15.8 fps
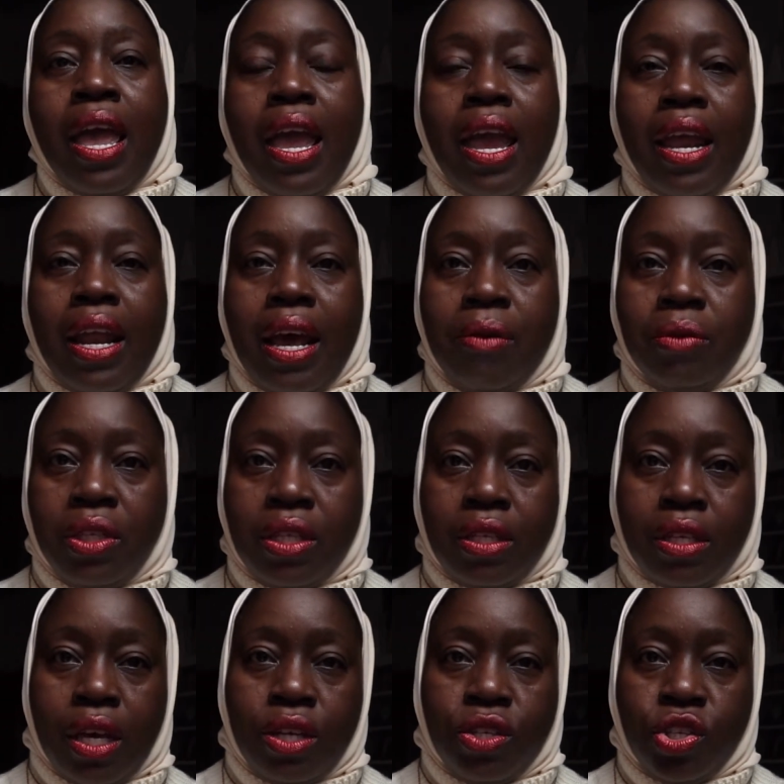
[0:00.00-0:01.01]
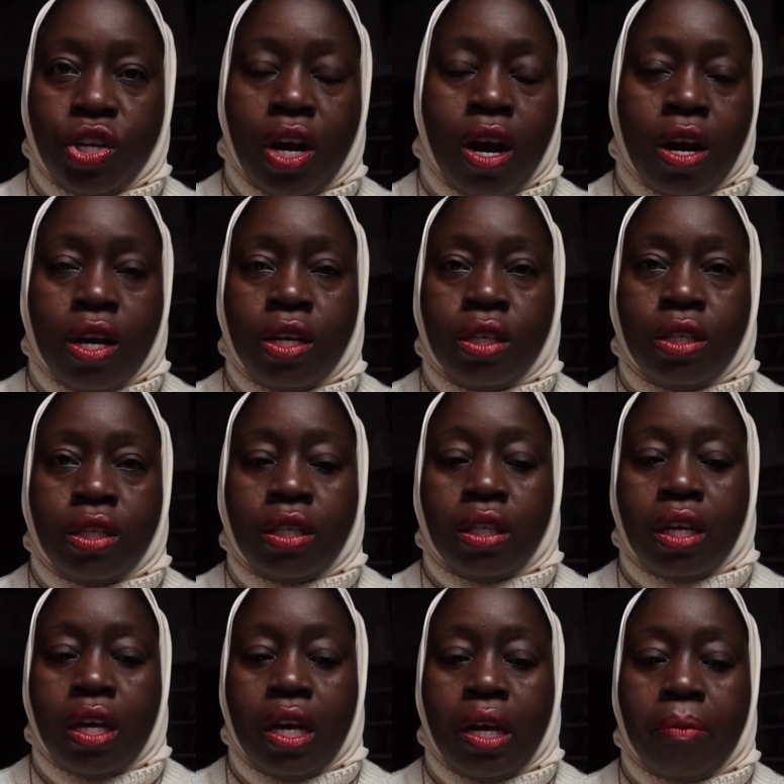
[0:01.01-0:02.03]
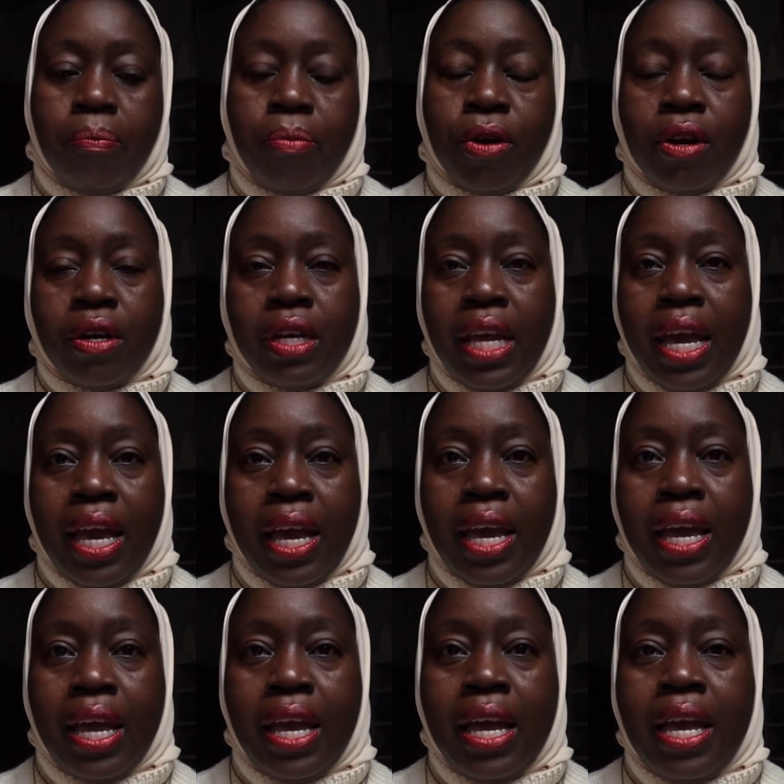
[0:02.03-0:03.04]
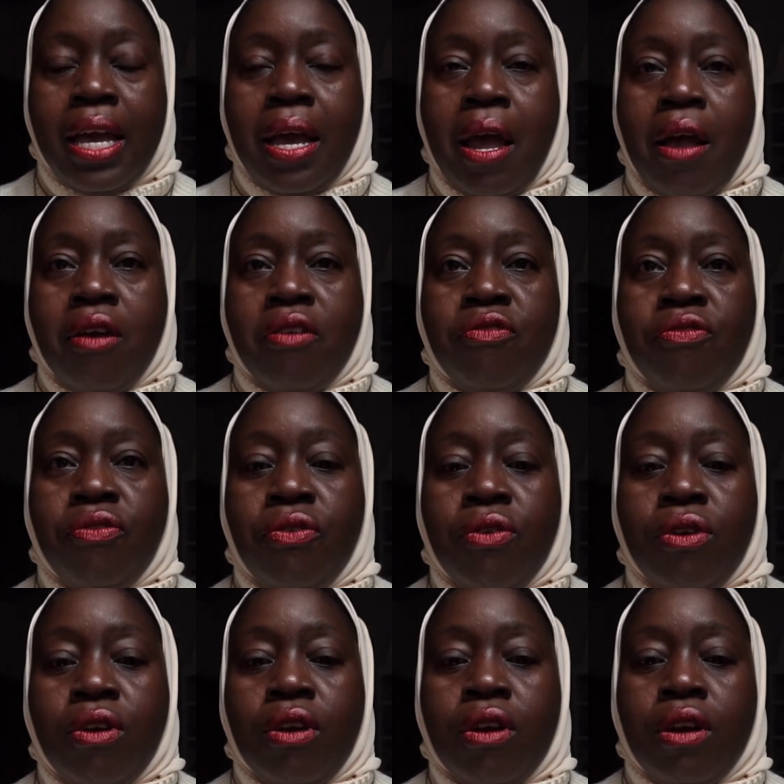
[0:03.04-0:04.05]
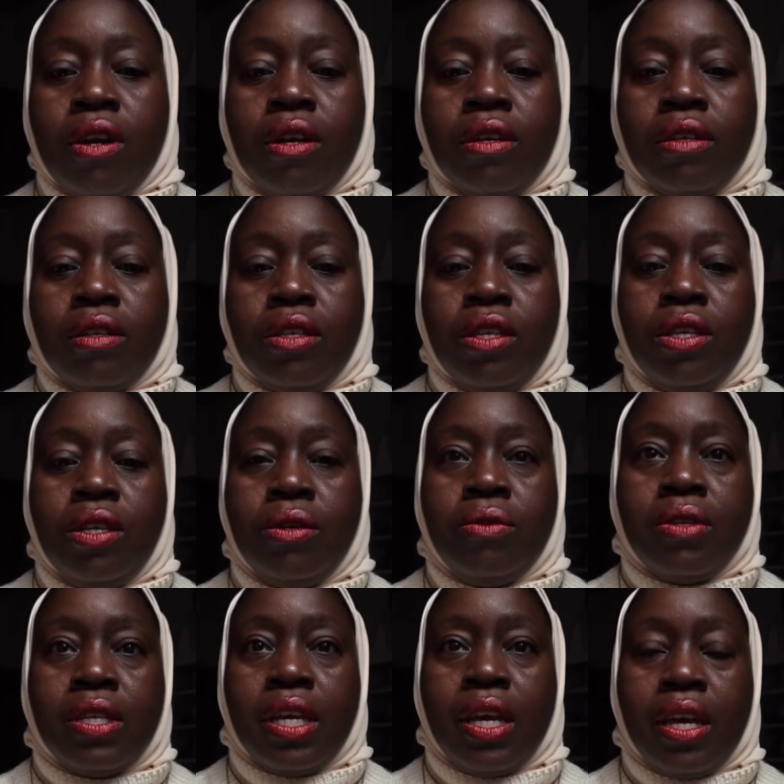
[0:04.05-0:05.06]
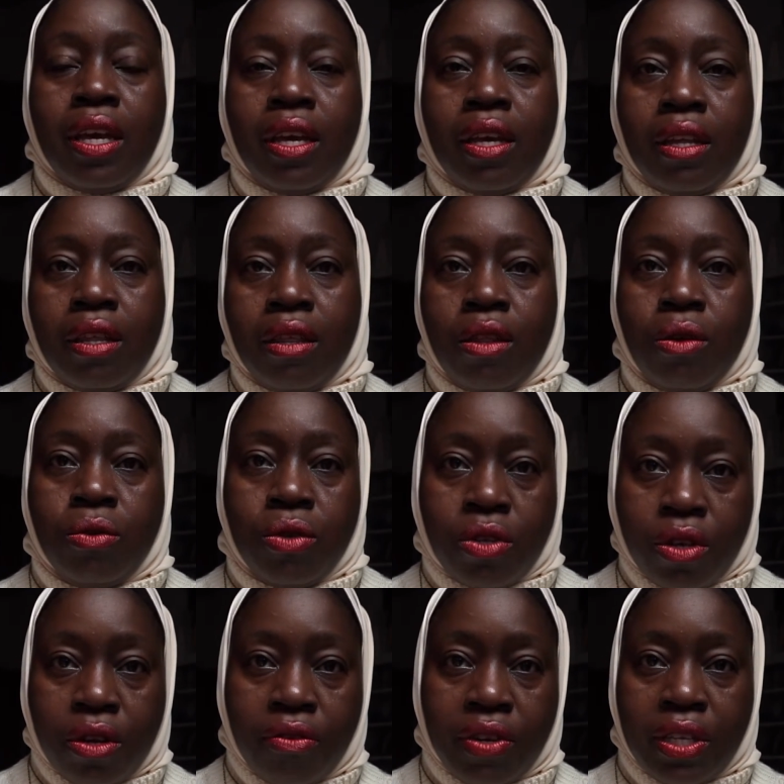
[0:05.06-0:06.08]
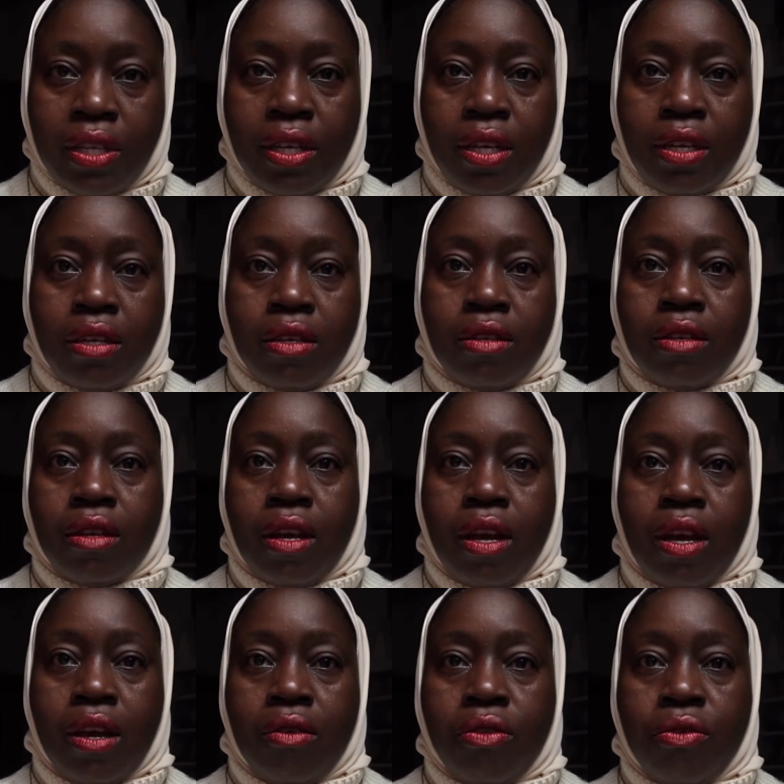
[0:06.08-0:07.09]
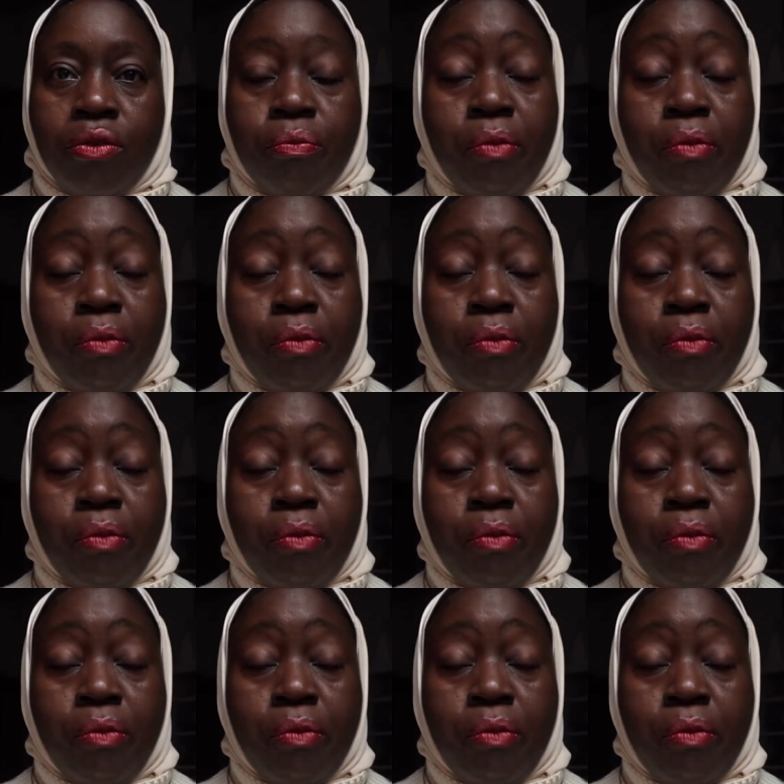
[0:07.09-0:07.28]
and I would just get charged per day for using those services through